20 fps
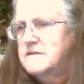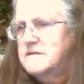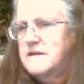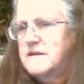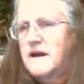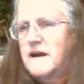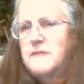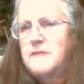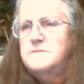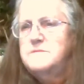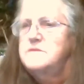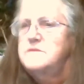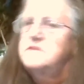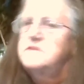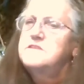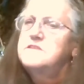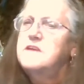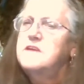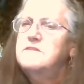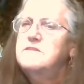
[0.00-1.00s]
Now I'm
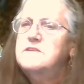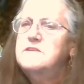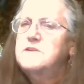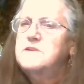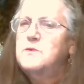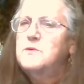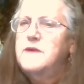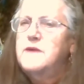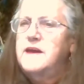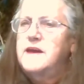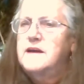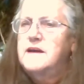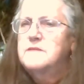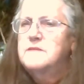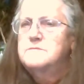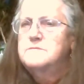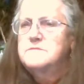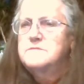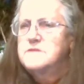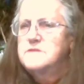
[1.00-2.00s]
just giving it the way
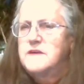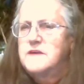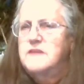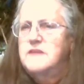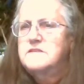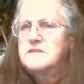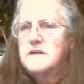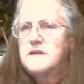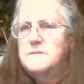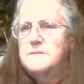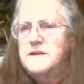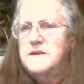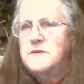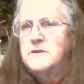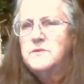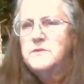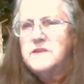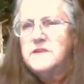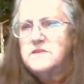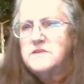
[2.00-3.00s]
he's coming
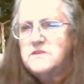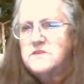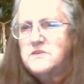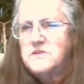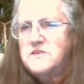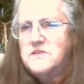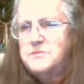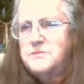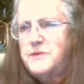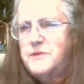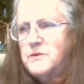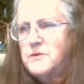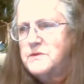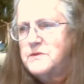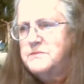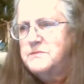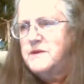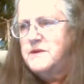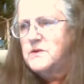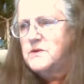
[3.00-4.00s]
in with it. So just bear
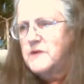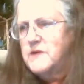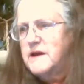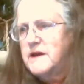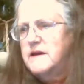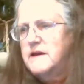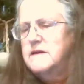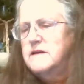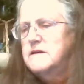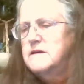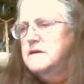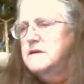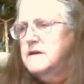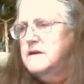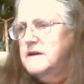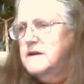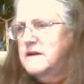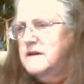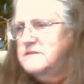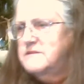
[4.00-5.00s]
with me, okay?
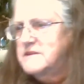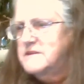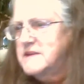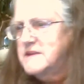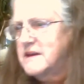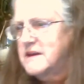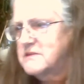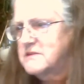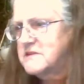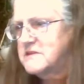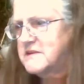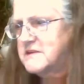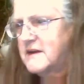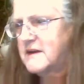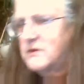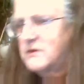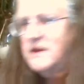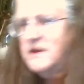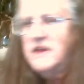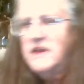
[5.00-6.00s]
If nothing else, it's
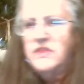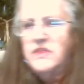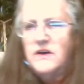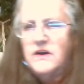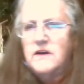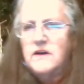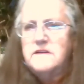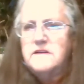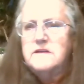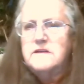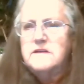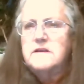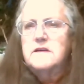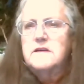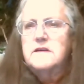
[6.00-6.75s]
how he thought.